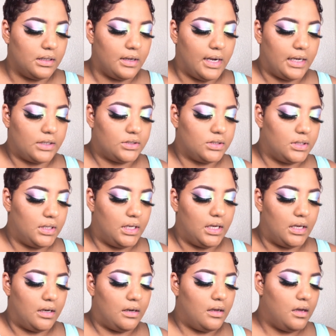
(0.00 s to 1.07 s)
actually,
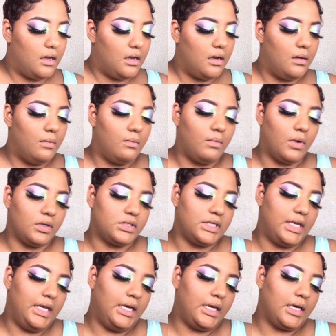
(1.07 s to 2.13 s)
in
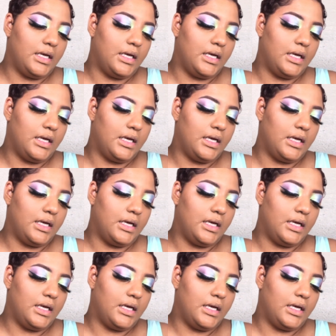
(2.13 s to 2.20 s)
Martinique.